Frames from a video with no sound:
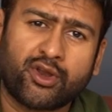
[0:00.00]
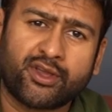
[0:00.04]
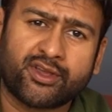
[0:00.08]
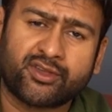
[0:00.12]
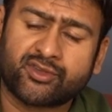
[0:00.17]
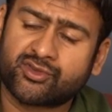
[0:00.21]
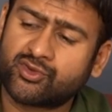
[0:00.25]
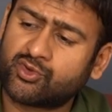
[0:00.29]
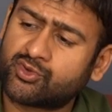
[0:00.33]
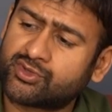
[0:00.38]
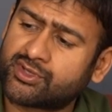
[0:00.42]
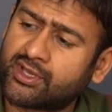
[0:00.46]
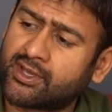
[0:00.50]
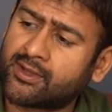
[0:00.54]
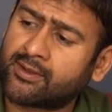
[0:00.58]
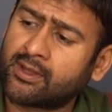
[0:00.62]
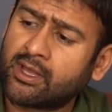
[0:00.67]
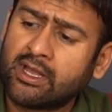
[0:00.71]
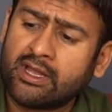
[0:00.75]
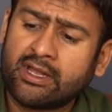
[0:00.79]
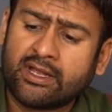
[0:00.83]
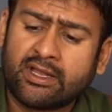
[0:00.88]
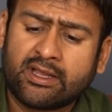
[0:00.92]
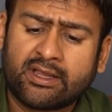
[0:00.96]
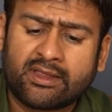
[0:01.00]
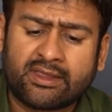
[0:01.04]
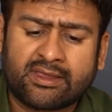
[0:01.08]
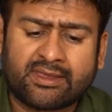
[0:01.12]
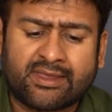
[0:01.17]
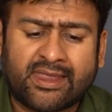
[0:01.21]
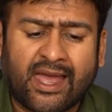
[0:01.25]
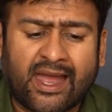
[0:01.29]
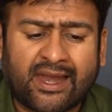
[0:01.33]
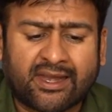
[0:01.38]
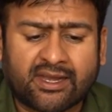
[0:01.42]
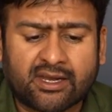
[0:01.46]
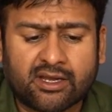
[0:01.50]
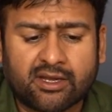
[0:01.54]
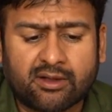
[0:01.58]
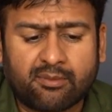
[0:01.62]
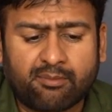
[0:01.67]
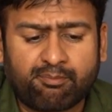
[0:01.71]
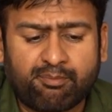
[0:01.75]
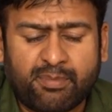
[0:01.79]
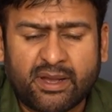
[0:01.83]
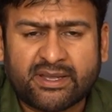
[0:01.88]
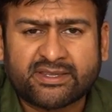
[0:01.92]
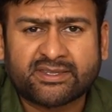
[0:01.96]
colleagues is using, that
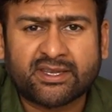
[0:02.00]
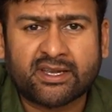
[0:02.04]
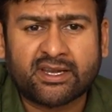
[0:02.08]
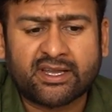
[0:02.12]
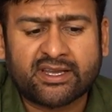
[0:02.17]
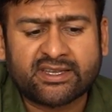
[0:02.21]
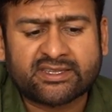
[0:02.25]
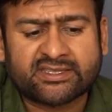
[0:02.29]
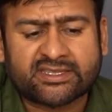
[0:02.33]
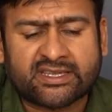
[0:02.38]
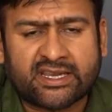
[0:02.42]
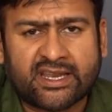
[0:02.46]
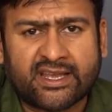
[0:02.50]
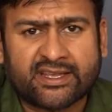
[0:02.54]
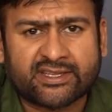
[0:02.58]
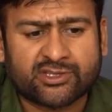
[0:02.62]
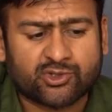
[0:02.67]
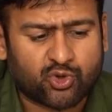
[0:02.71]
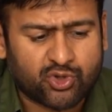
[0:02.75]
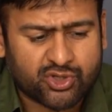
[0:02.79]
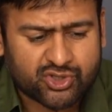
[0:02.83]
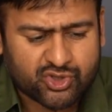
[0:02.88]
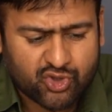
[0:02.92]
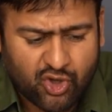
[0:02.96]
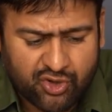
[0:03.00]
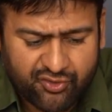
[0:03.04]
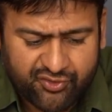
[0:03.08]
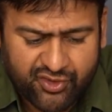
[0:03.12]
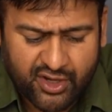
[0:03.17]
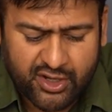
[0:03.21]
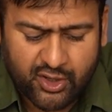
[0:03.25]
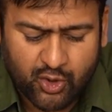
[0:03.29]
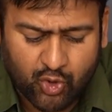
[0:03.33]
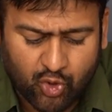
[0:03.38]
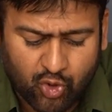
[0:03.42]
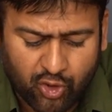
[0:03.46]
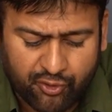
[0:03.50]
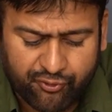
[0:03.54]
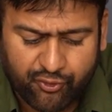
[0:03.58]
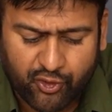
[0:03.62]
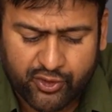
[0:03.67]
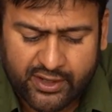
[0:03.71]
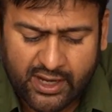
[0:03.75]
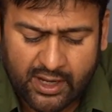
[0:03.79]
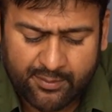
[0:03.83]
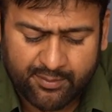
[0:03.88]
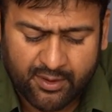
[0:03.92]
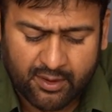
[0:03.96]
bezel is less, so it's not really good
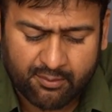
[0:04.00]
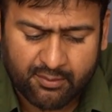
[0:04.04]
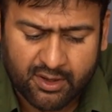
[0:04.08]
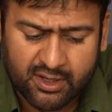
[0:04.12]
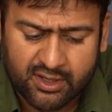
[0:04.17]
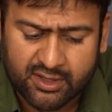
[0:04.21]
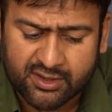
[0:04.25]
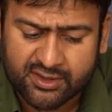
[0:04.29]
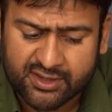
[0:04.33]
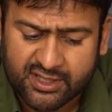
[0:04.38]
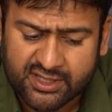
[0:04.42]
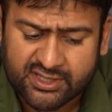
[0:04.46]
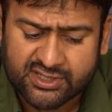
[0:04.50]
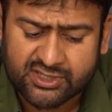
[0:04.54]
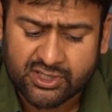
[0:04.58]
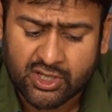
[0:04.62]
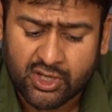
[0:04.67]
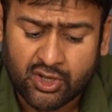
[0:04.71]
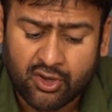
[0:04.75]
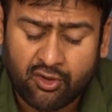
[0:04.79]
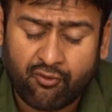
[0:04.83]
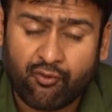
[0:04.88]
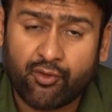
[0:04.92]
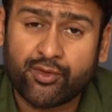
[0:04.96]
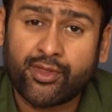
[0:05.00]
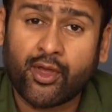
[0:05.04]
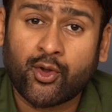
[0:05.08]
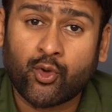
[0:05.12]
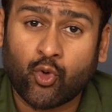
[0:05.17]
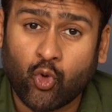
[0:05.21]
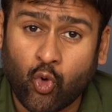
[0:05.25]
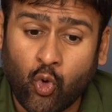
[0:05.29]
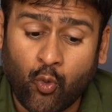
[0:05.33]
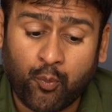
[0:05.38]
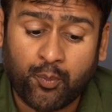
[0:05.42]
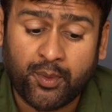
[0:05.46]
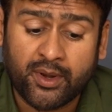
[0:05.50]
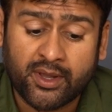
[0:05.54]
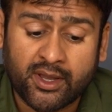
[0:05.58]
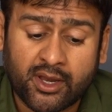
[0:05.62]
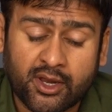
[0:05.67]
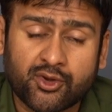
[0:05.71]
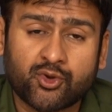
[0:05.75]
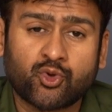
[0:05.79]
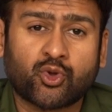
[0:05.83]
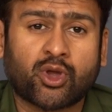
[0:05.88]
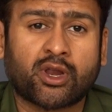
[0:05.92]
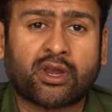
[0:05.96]
for typing. But in this, without opening
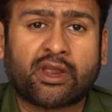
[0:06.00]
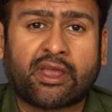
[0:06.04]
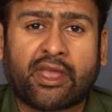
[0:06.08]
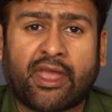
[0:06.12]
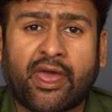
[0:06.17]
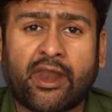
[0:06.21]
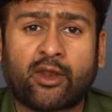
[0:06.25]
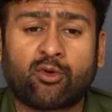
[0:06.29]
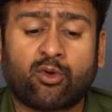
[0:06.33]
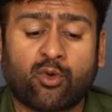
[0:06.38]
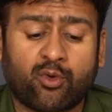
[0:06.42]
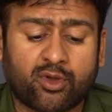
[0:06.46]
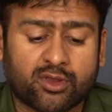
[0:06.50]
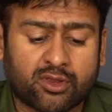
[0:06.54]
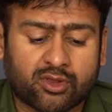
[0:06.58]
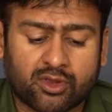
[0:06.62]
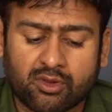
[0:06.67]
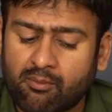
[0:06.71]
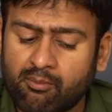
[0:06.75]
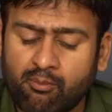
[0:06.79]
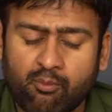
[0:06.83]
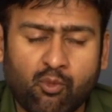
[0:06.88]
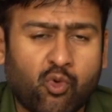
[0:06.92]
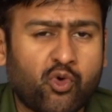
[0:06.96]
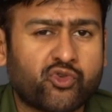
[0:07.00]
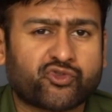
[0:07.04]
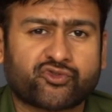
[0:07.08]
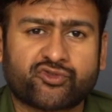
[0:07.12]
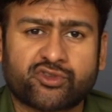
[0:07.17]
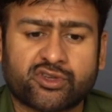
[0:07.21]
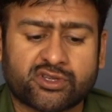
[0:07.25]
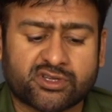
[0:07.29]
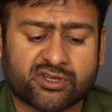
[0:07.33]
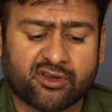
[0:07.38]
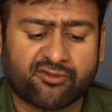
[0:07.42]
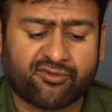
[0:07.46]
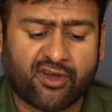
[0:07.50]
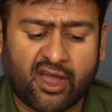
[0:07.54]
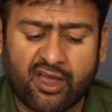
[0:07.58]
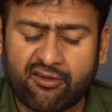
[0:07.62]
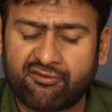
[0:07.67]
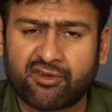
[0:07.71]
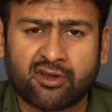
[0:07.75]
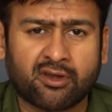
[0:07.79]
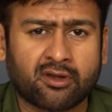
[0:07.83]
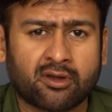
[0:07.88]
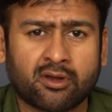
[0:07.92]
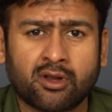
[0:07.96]
it, you can get away with most of the stuff.
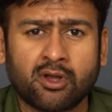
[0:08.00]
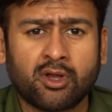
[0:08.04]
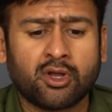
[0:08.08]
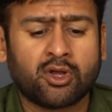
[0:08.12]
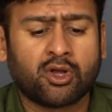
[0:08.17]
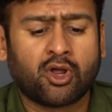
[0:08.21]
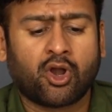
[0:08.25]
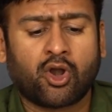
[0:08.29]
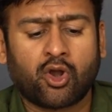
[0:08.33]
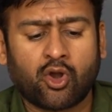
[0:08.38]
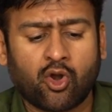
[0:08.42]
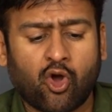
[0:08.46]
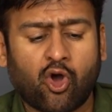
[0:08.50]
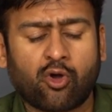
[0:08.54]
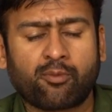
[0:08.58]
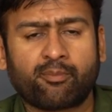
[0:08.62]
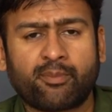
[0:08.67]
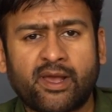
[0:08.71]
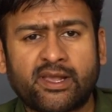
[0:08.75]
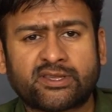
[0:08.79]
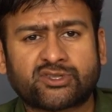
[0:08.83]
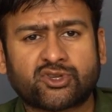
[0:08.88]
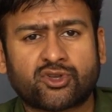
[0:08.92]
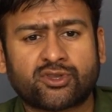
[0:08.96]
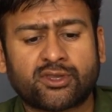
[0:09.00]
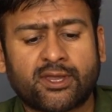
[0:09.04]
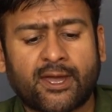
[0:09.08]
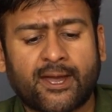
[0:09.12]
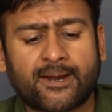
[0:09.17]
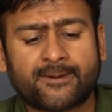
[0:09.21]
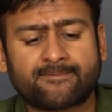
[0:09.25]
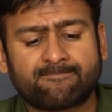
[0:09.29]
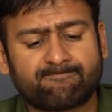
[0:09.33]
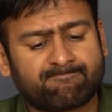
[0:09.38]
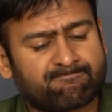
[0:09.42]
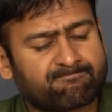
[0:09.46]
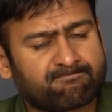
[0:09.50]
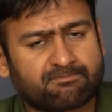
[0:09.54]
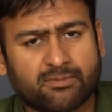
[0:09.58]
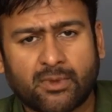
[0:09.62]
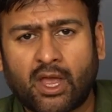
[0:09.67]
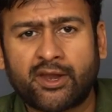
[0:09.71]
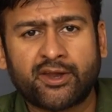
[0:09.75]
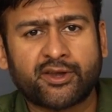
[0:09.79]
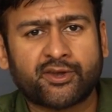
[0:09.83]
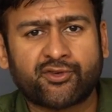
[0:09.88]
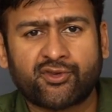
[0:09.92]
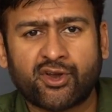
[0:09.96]
I've written long mails on that,
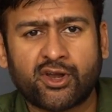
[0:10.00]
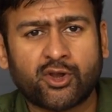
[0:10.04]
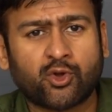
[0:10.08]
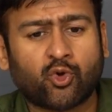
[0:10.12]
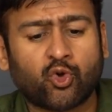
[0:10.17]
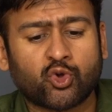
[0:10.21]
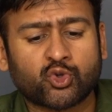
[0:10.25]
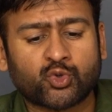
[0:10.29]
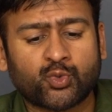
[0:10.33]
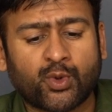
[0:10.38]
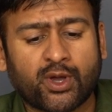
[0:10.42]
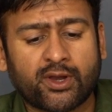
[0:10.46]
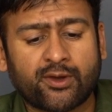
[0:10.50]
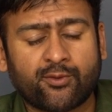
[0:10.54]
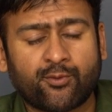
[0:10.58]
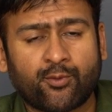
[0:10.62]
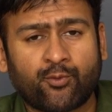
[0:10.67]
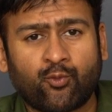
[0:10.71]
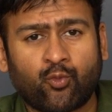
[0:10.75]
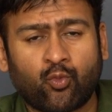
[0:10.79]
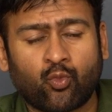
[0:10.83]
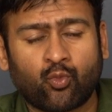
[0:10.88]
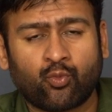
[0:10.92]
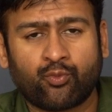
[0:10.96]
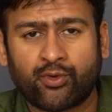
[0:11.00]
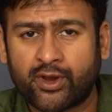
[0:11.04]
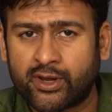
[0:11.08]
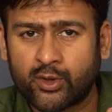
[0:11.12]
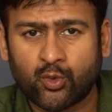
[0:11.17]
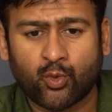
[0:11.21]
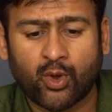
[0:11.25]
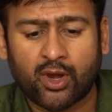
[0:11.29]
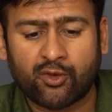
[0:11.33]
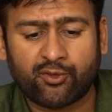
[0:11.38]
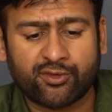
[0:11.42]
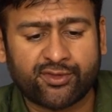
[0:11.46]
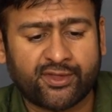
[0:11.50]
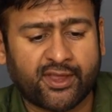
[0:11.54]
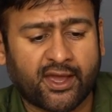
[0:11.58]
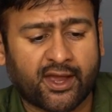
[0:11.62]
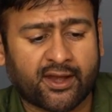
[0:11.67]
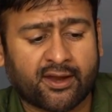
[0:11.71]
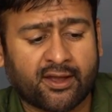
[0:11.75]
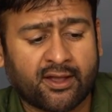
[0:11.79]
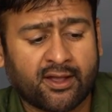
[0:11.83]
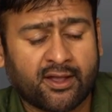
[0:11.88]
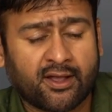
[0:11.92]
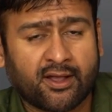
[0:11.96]
and it really goes very, very well with that.